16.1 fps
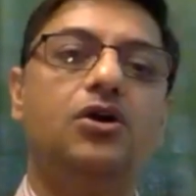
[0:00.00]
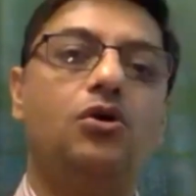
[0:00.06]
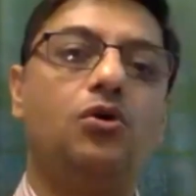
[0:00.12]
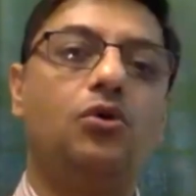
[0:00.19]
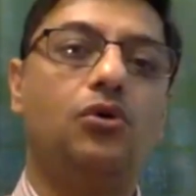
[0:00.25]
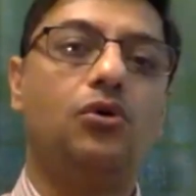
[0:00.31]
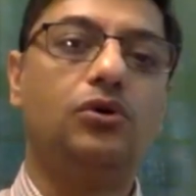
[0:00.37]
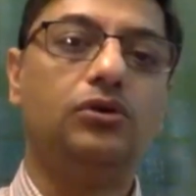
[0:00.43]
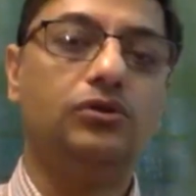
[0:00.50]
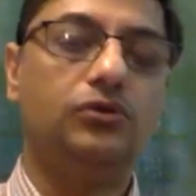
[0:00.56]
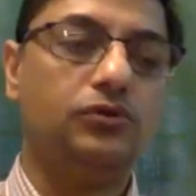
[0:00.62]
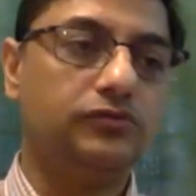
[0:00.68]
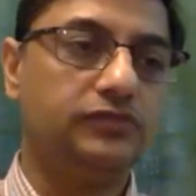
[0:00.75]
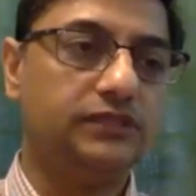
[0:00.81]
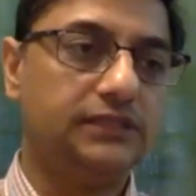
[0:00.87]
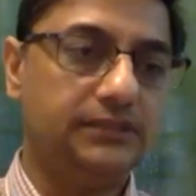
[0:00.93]
all
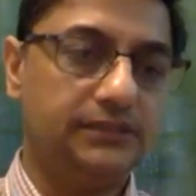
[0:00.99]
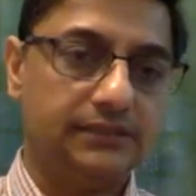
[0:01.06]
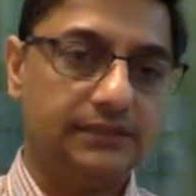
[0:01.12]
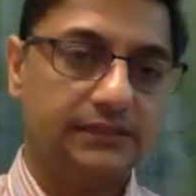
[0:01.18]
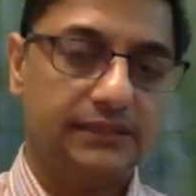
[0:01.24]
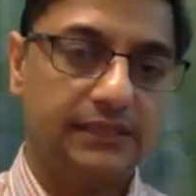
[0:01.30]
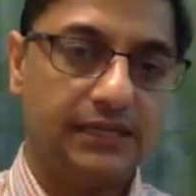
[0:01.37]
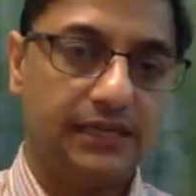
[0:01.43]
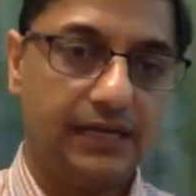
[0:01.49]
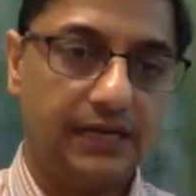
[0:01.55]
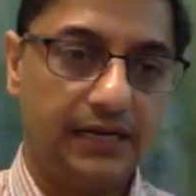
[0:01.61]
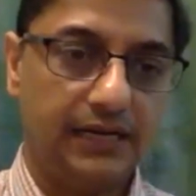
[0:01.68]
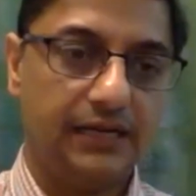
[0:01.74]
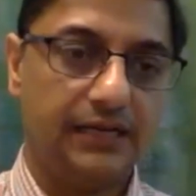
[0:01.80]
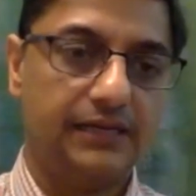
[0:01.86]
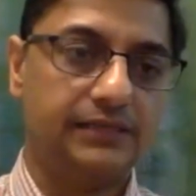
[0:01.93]
over,
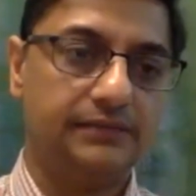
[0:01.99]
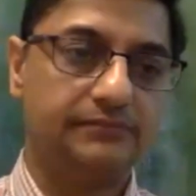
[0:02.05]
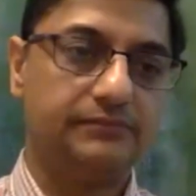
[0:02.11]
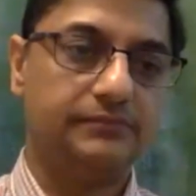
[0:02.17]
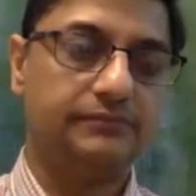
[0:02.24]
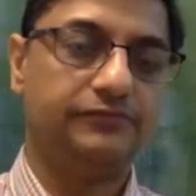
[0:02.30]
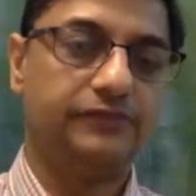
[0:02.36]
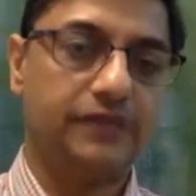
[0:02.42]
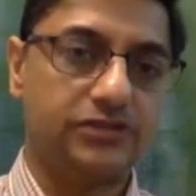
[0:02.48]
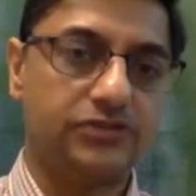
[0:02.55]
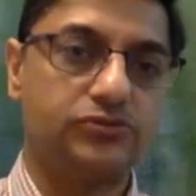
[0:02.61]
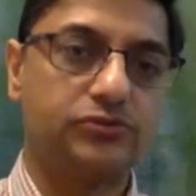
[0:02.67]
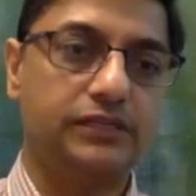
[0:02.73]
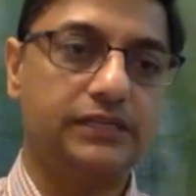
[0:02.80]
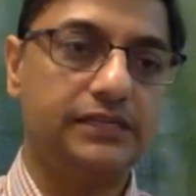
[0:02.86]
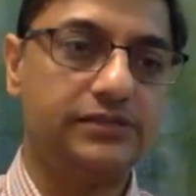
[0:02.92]
uh, first
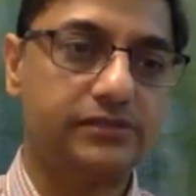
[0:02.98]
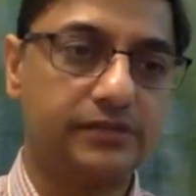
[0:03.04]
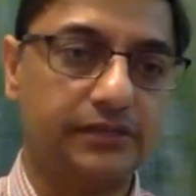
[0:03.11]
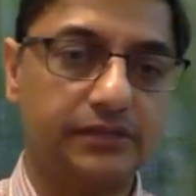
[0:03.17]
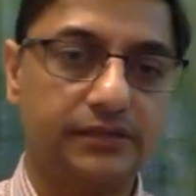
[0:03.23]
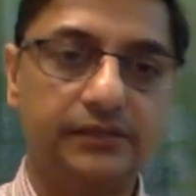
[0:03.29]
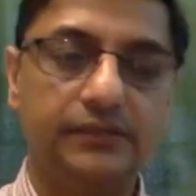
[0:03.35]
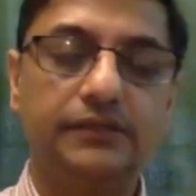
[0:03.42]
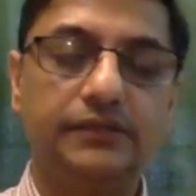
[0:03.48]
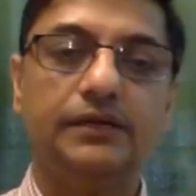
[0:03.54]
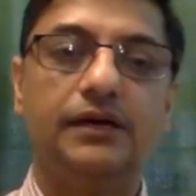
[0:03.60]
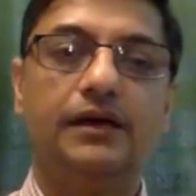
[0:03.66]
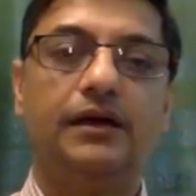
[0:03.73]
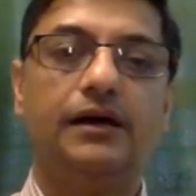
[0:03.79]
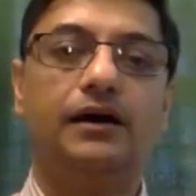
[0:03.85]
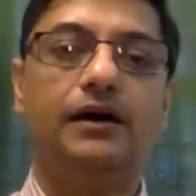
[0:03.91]
to the eastern
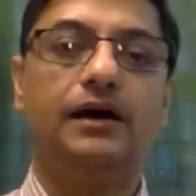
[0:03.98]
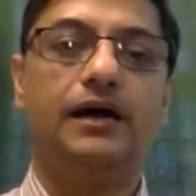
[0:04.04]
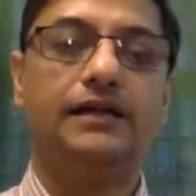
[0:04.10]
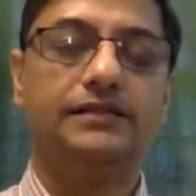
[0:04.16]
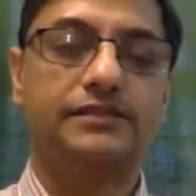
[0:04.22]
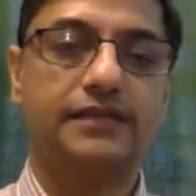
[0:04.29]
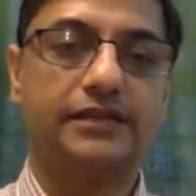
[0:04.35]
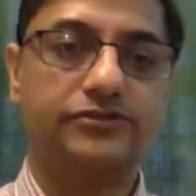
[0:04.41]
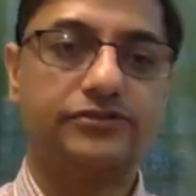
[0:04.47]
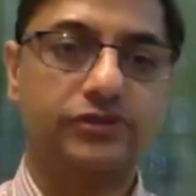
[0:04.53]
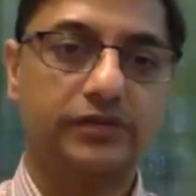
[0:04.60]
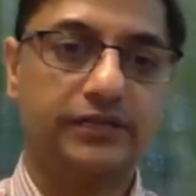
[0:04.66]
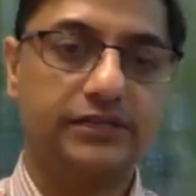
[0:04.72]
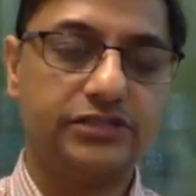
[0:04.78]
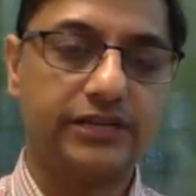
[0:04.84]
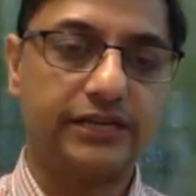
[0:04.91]
uh, and
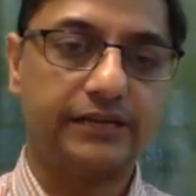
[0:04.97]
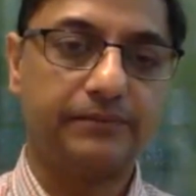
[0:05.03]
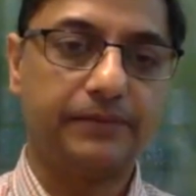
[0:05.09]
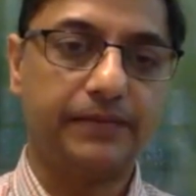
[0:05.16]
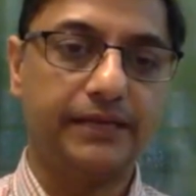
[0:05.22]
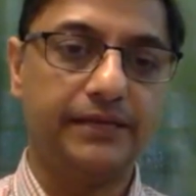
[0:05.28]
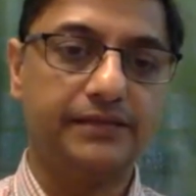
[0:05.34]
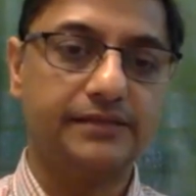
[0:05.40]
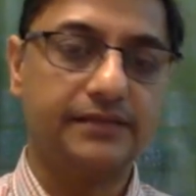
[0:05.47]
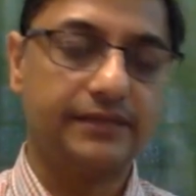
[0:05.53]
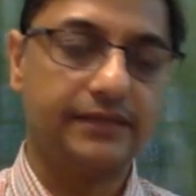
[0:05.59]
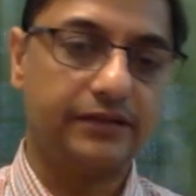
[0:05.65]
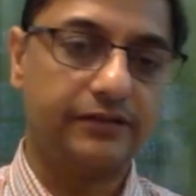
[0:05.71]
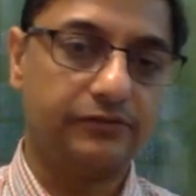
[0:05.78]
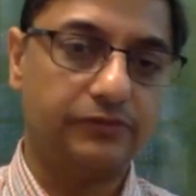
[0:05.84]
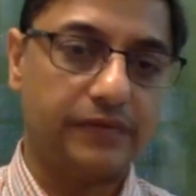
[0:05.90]
central Gangetic plains, and
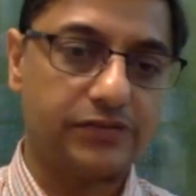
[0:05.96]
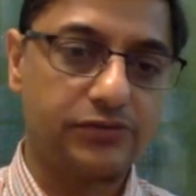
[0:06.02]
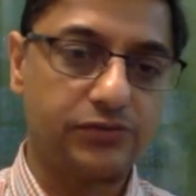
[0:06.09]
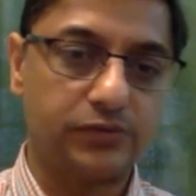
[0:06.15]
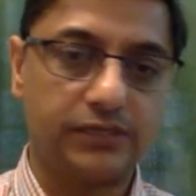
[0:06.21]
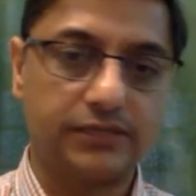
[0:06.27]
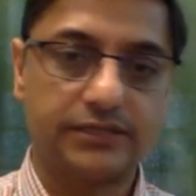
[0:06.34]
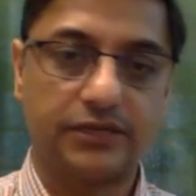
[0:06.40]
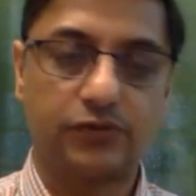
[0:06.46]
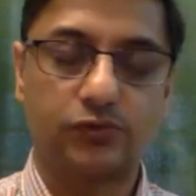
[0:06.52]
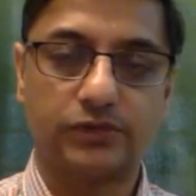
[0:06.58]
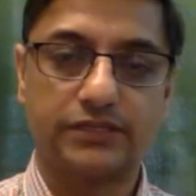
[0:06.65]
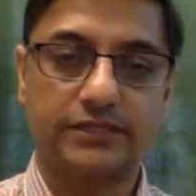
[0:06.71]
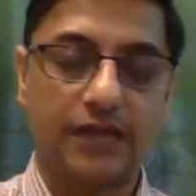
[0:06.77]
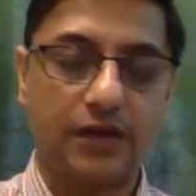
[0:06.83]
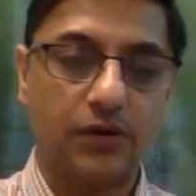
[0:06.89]
then westwards,
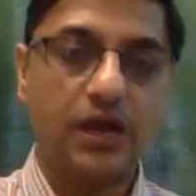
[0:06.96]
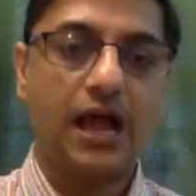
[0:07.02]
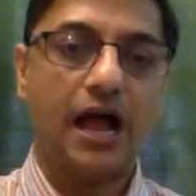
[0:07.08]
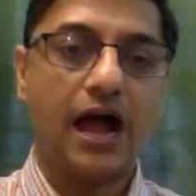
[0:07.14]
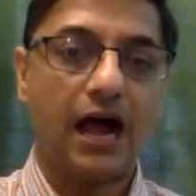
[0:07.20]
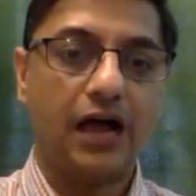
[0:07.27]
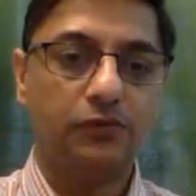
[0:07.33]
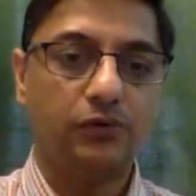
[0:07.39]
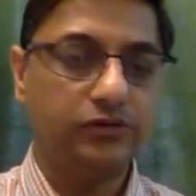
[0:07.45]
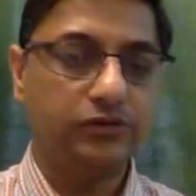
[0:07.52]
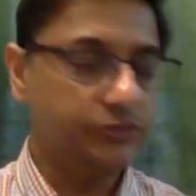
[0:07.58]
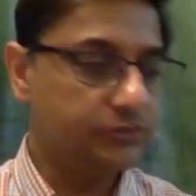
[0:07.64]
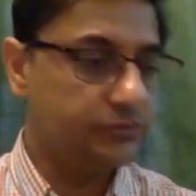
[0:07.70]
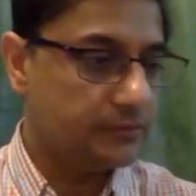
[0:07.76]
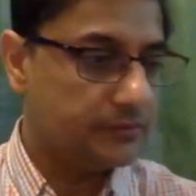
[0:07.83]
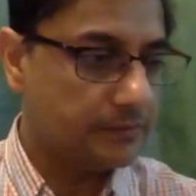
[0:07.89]
outwards. Now, I want
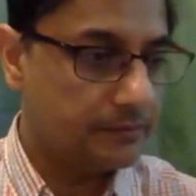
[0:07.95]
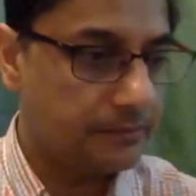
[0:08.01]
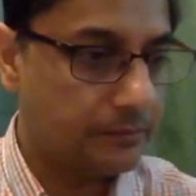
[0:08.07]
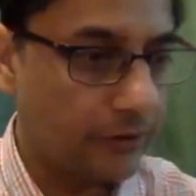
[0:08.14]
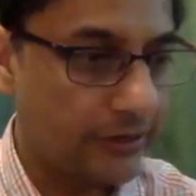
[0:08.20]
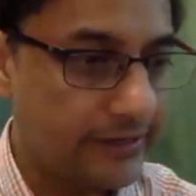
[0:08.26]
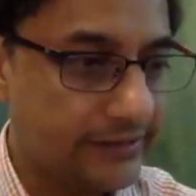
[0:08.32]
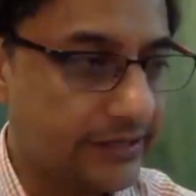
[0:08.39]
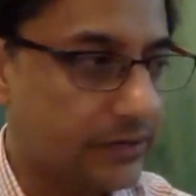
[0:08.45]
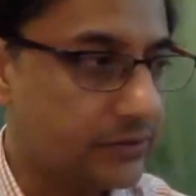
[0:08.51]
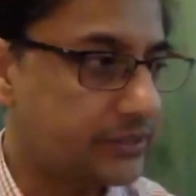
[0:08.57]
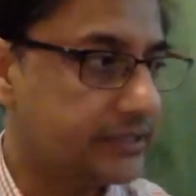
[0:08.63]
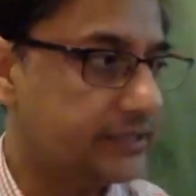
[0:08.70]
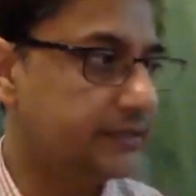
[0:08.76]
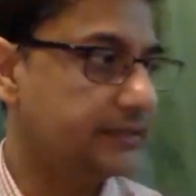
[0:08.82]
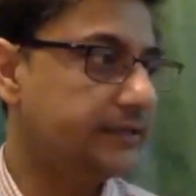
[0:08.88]
to point out
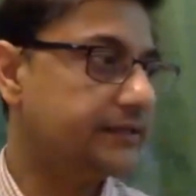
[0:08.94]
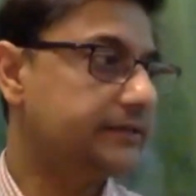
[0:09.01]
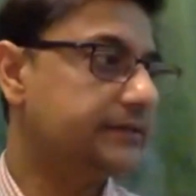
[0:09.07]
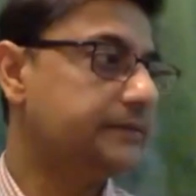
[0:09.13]
here